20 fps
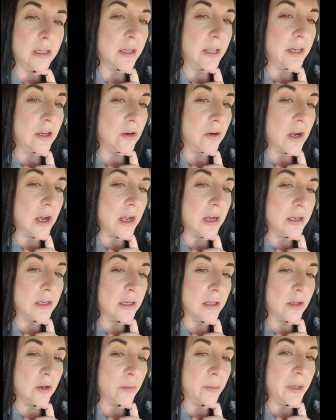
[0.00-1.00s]
later on in
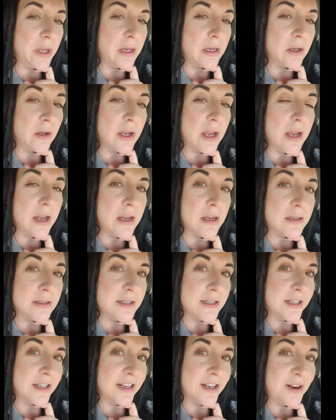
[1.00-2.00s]
a little bit. Okay? I'll
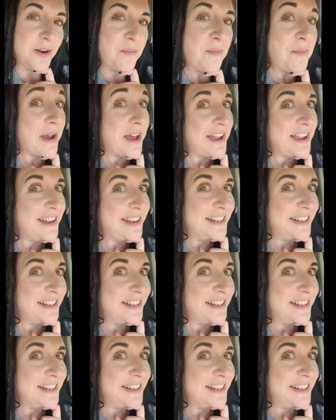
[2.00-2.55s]
see you later. Bye.